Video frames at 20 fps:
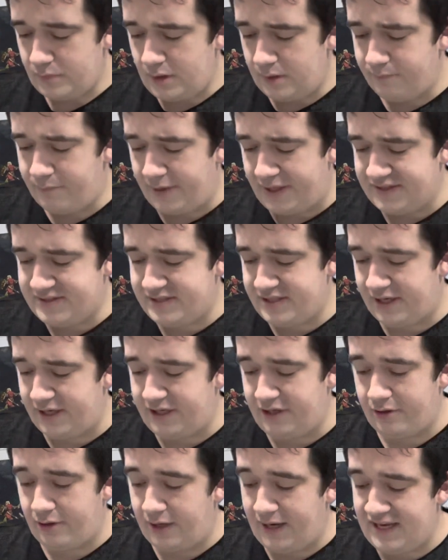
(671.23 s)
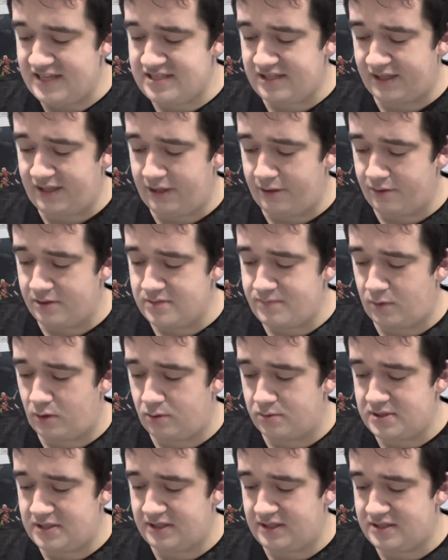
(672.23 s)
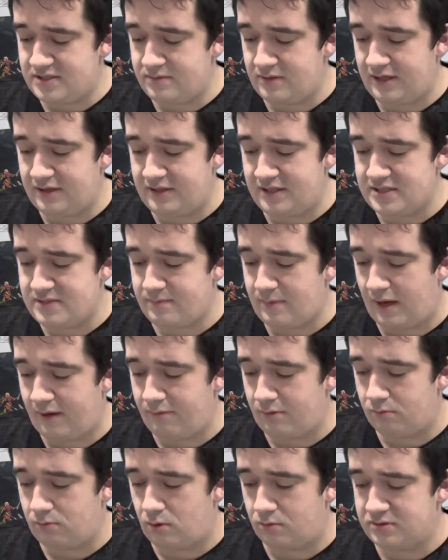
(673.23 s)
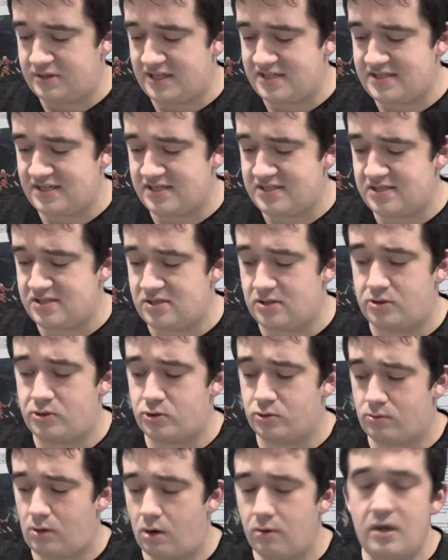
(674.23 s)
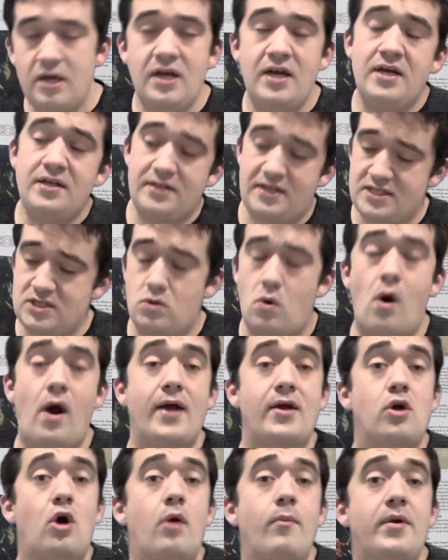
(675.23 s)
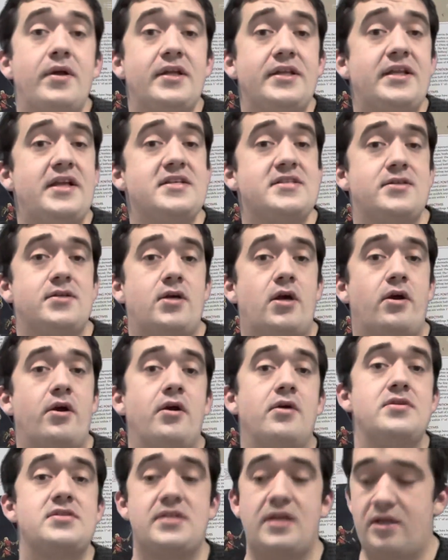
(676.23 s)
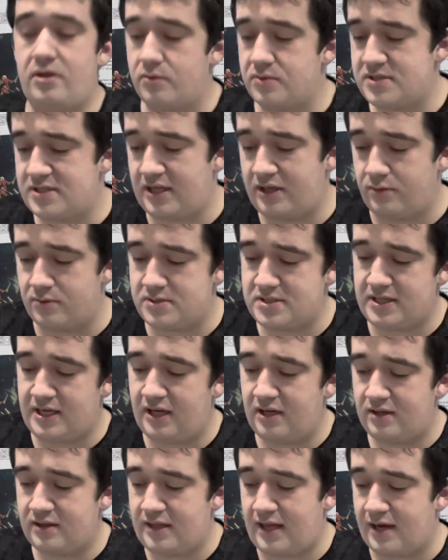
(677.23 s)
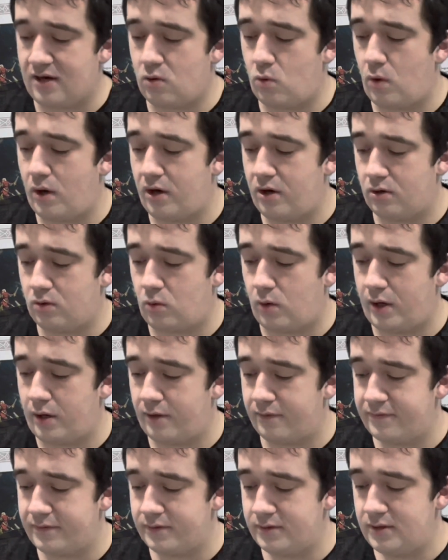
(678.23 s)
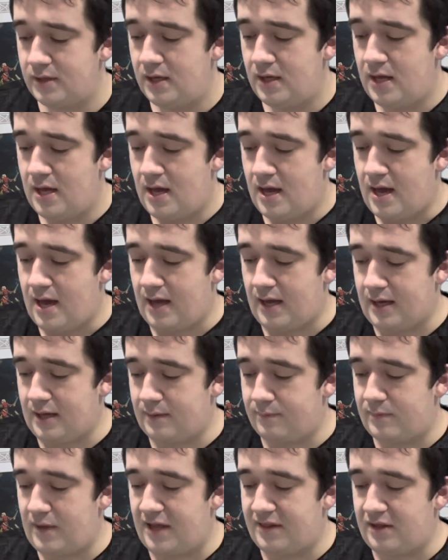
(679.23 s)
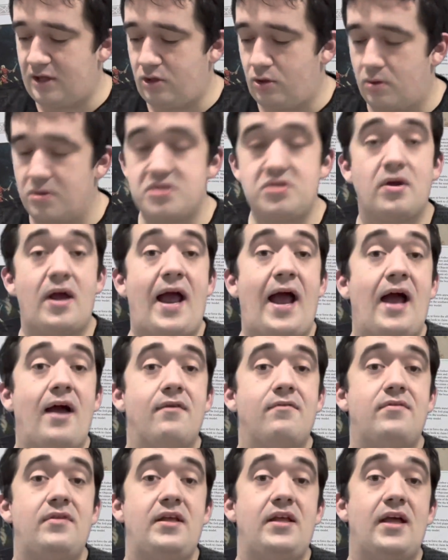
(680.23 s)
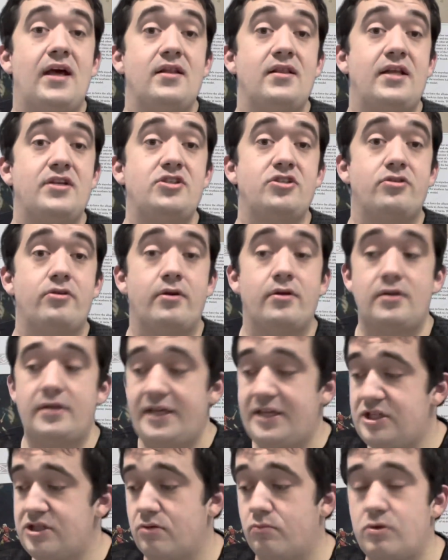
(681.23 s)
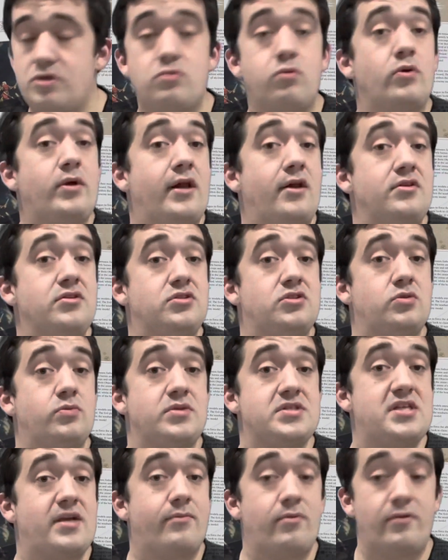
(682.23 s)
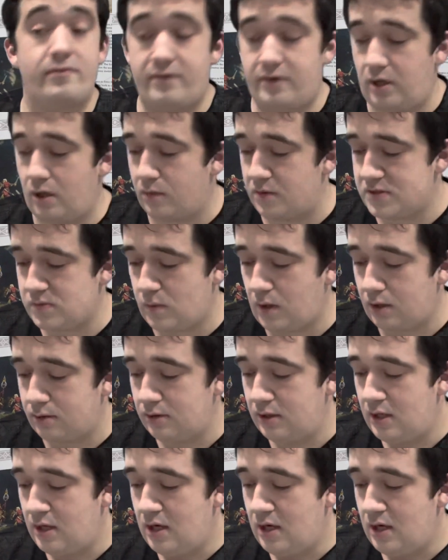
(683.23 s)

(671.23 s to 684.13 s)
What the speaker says: But you know, Eastling Heroes models in this may re-roll d6s in a dual roll. That's quite common in these scenarios. That you'll see that quite often. And then you also have the Legendary Legion, which we'll get into a separate video as well.